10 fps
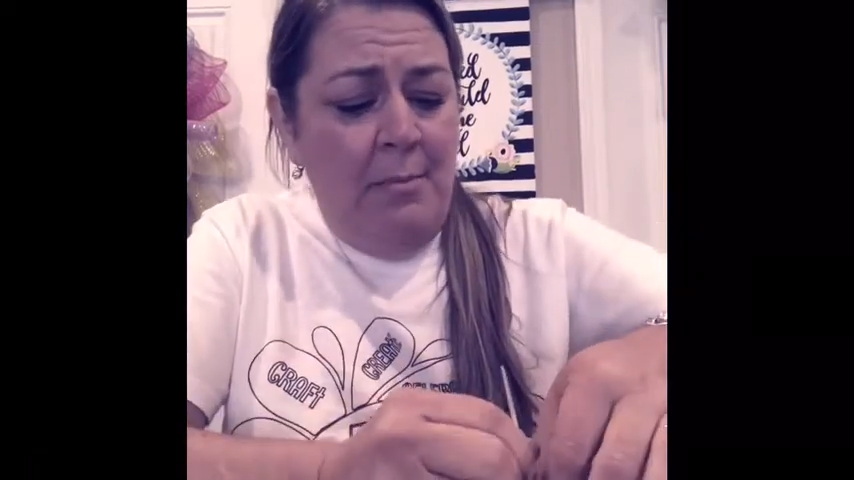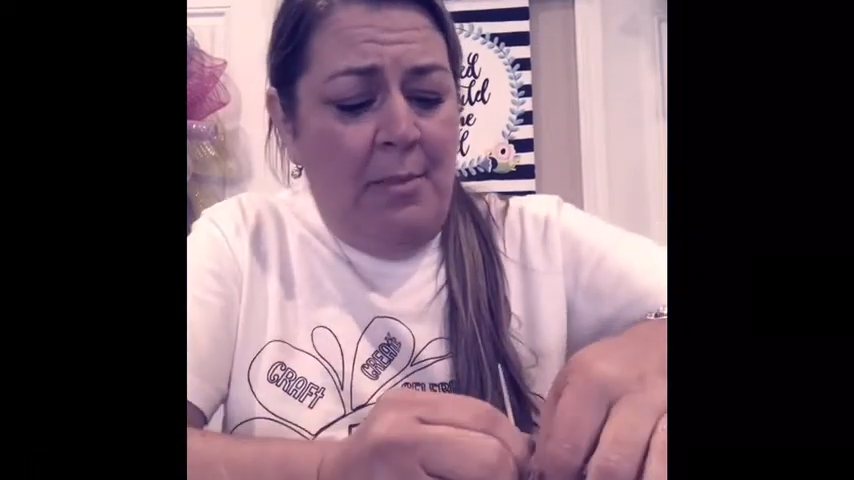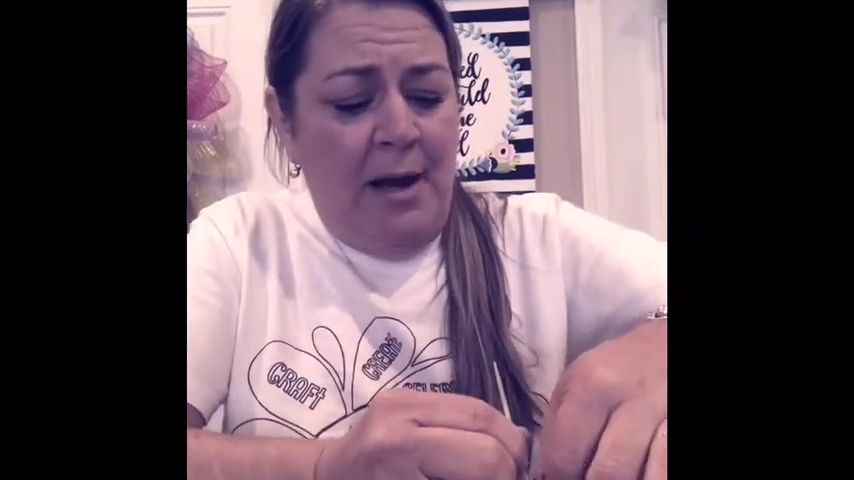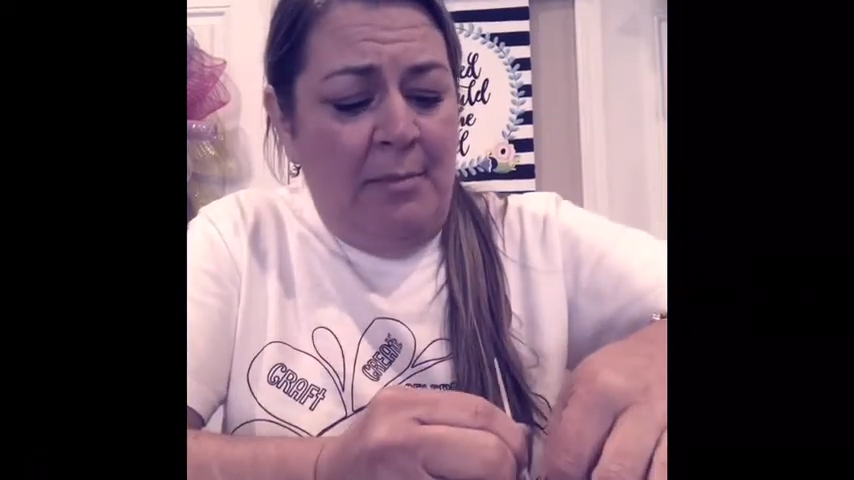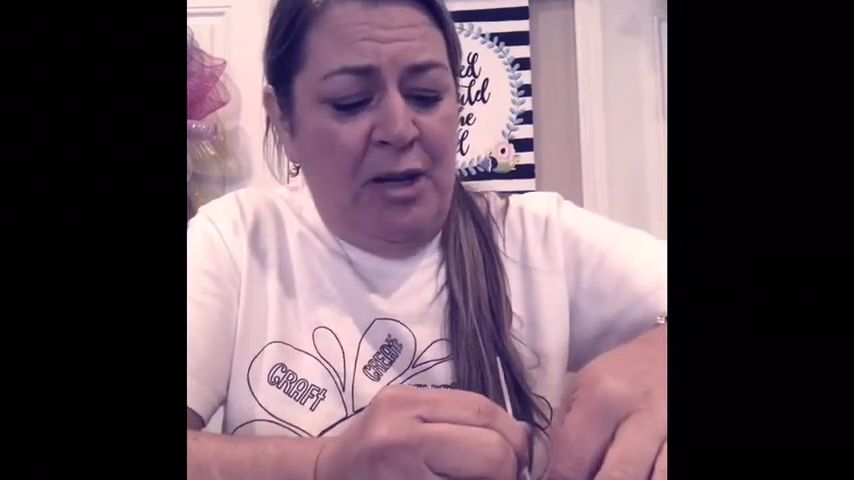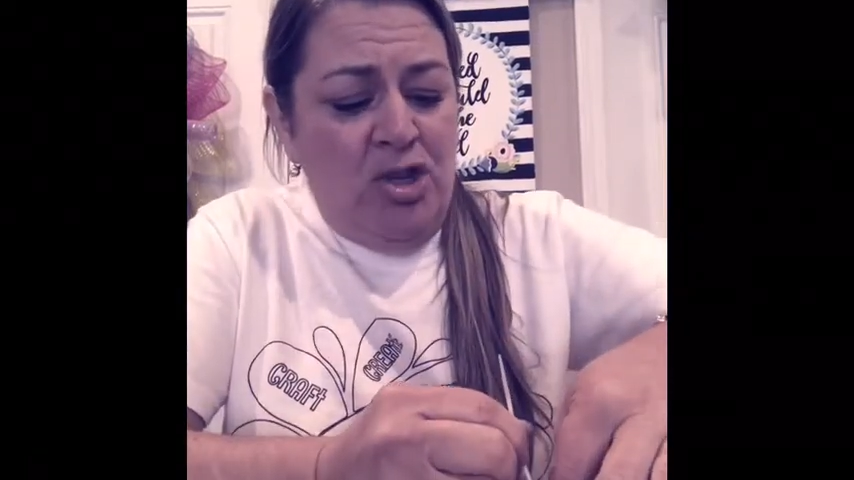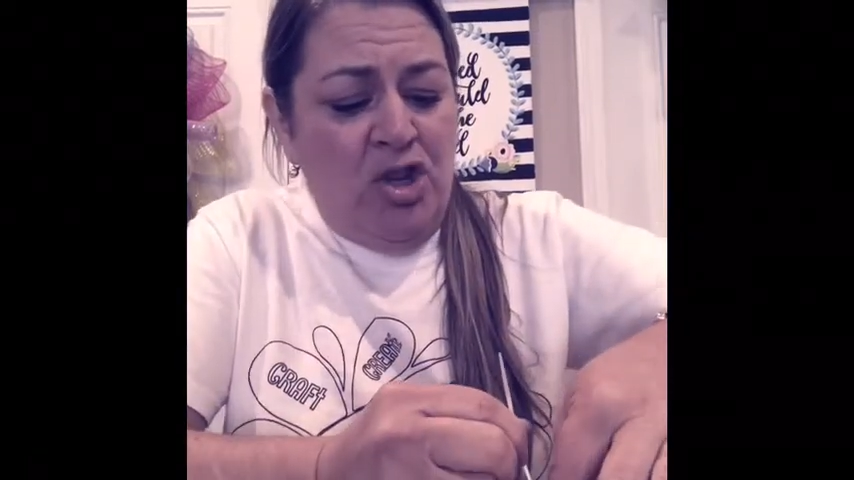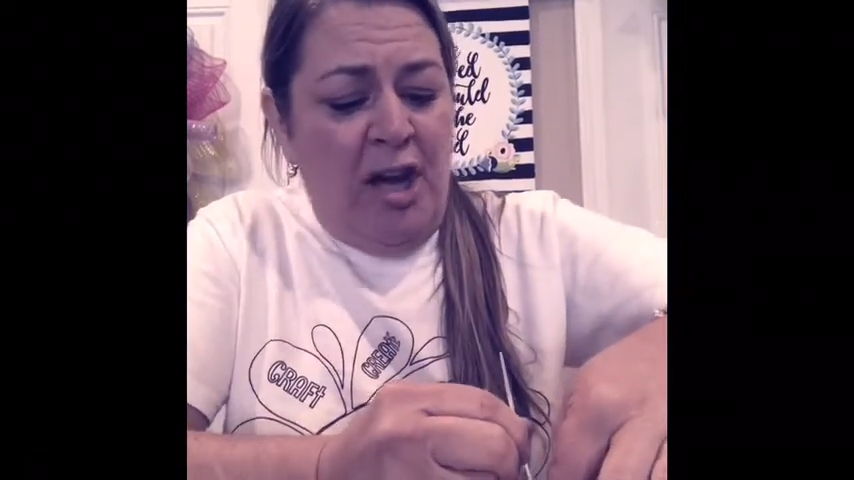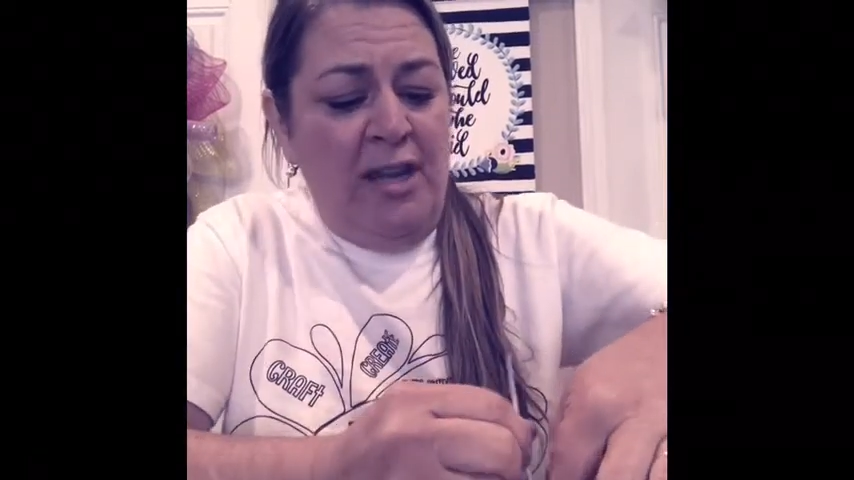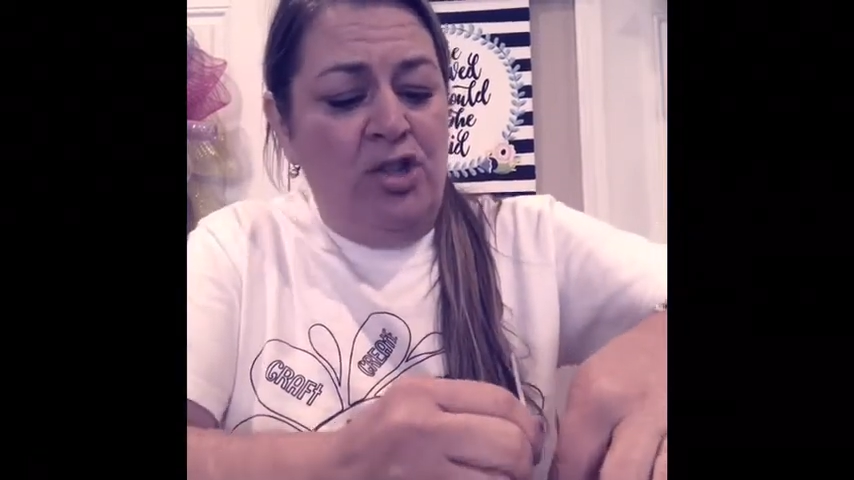But I'm gonna
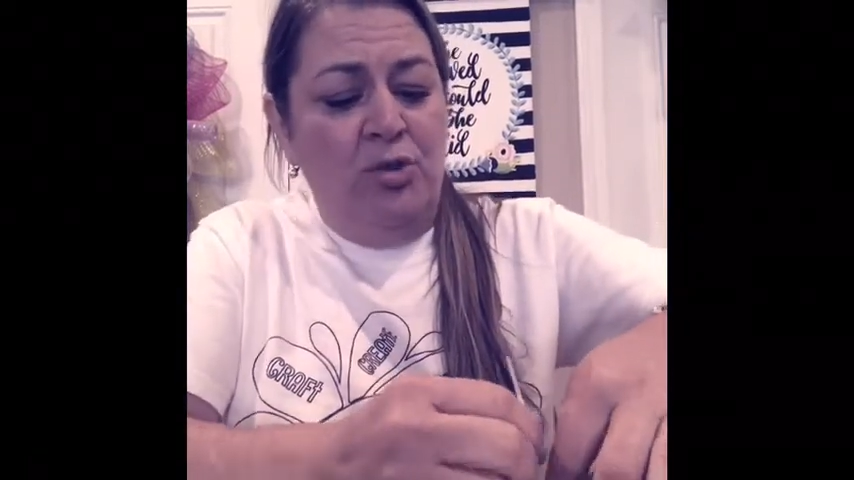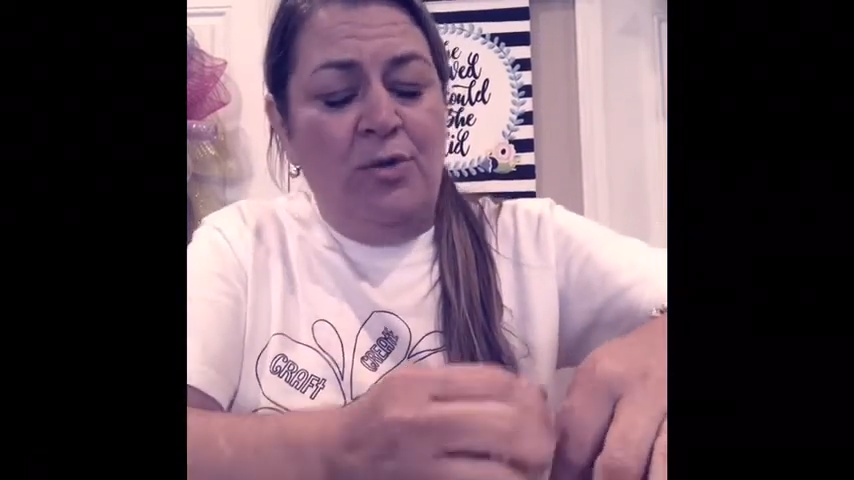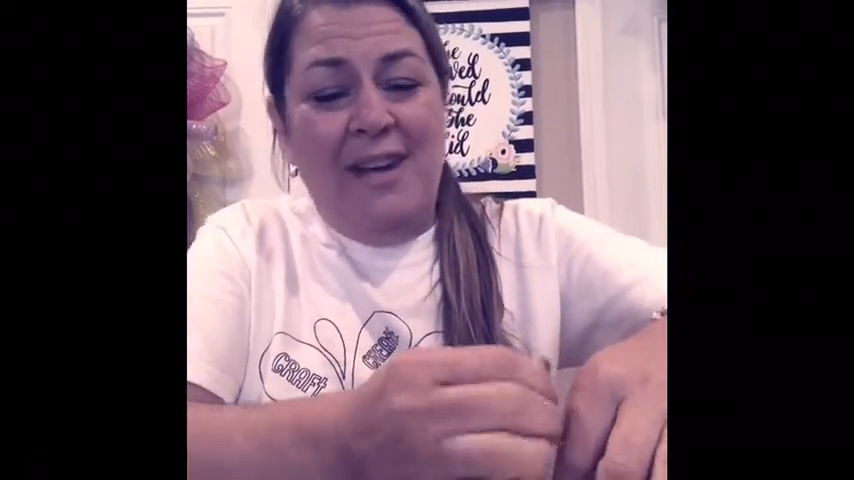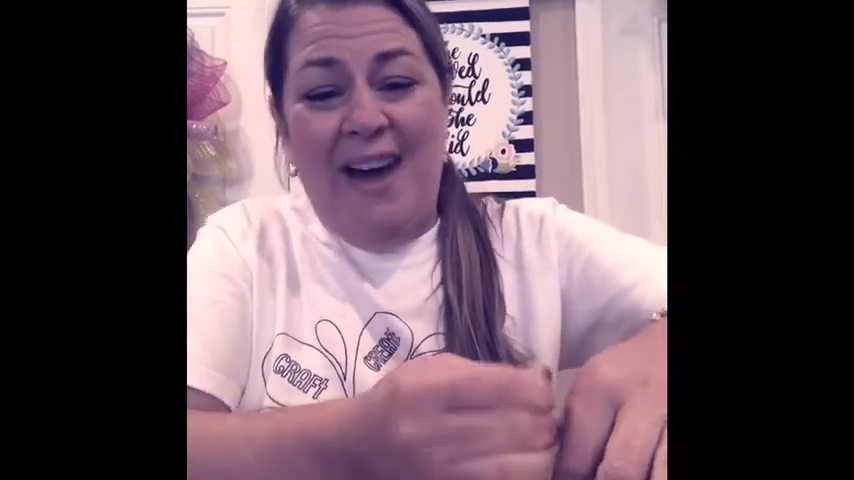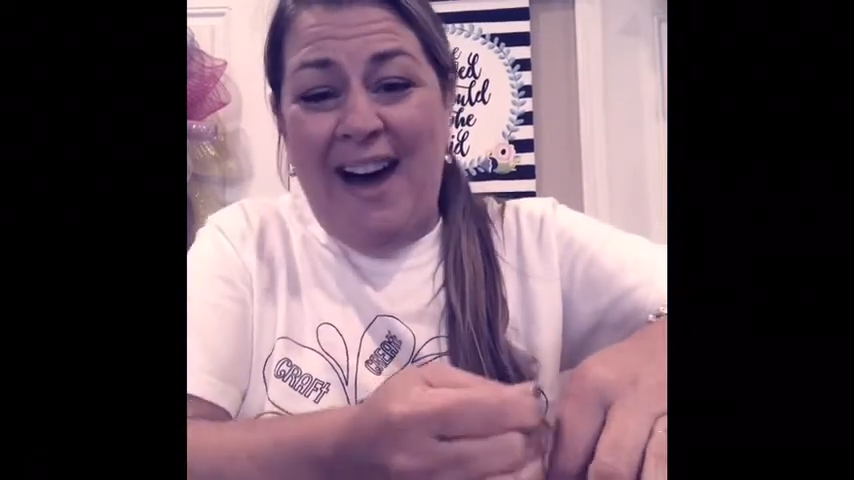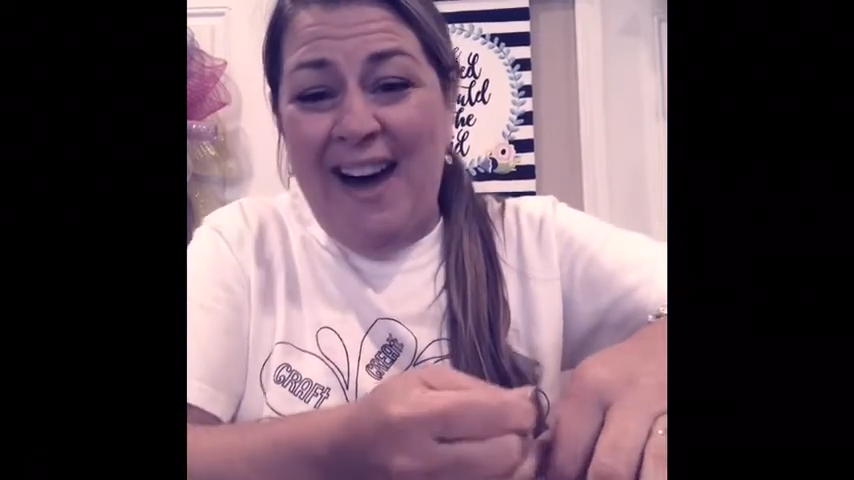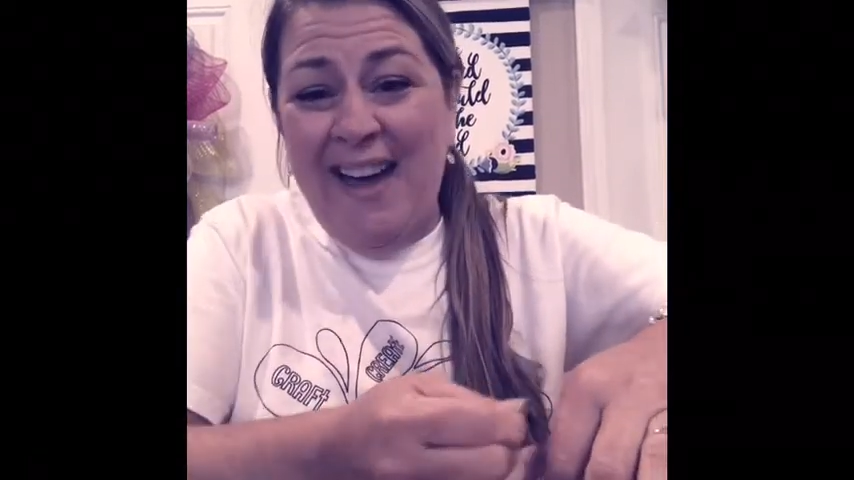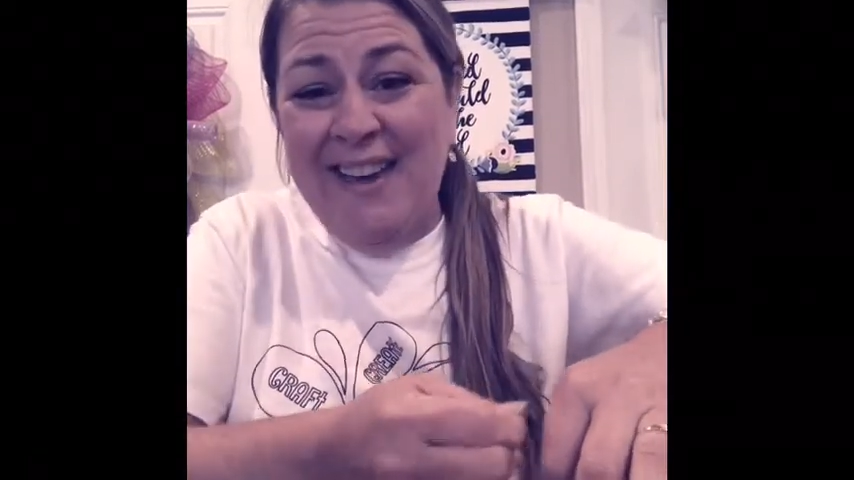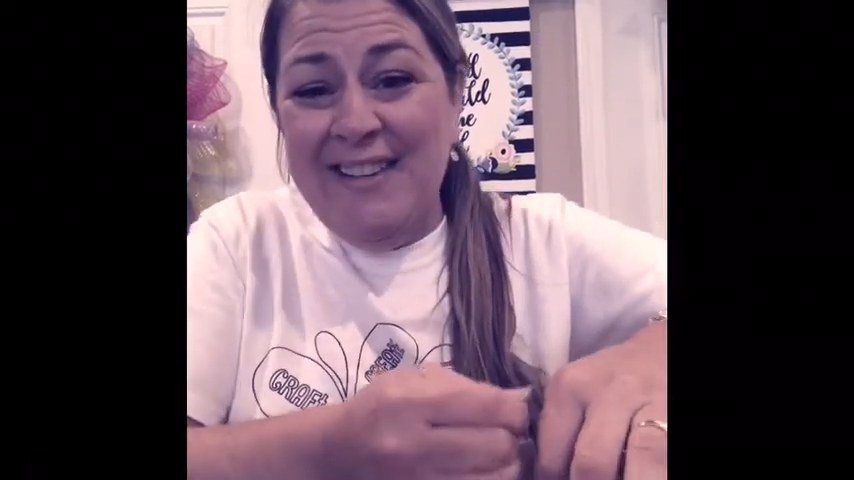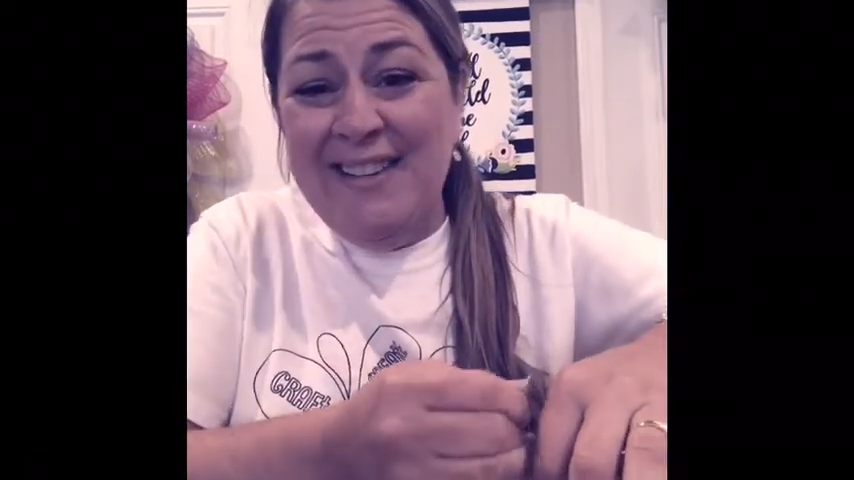try to do
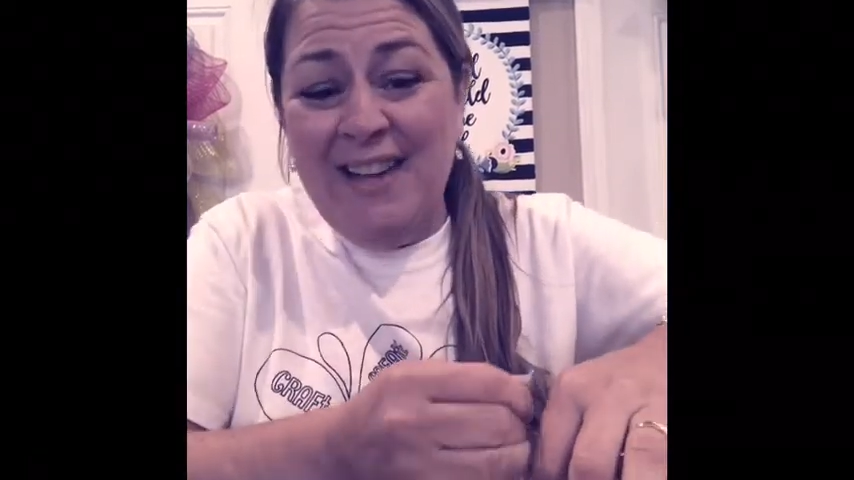9